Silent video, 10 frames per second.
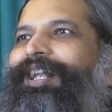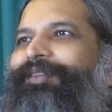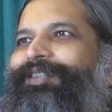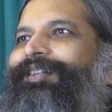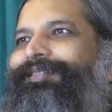And
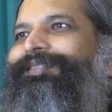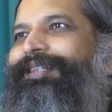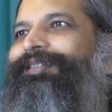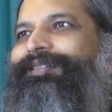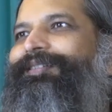I've done,
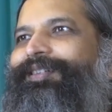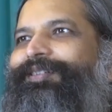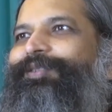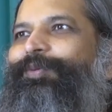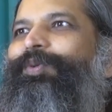seen this in a
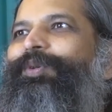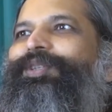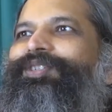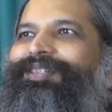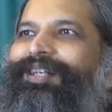school
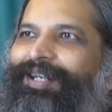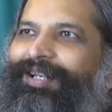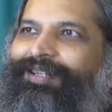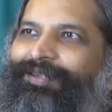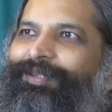which is
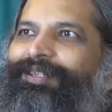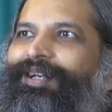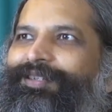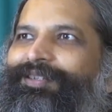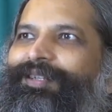connected with the
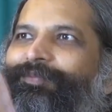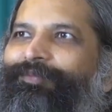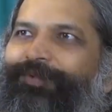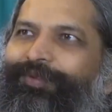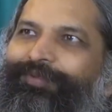
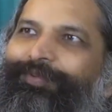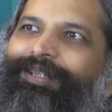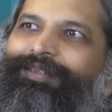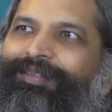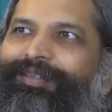ashram,
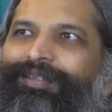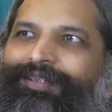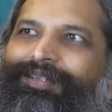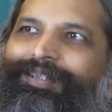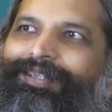where the
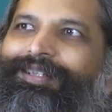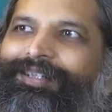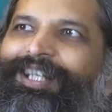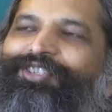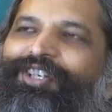
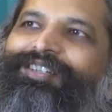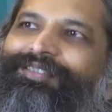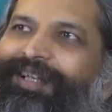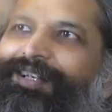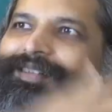
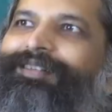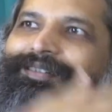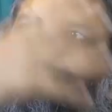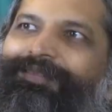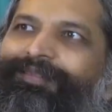teachings are
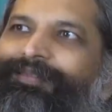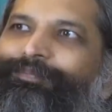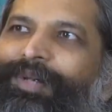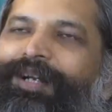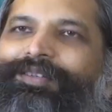
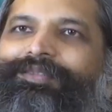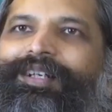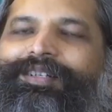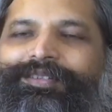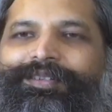part of the
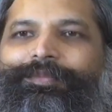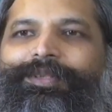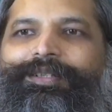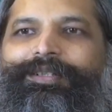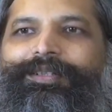ashram
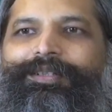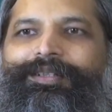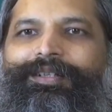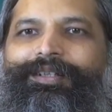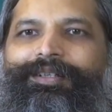
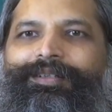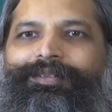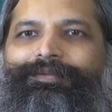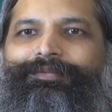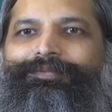
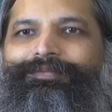uh,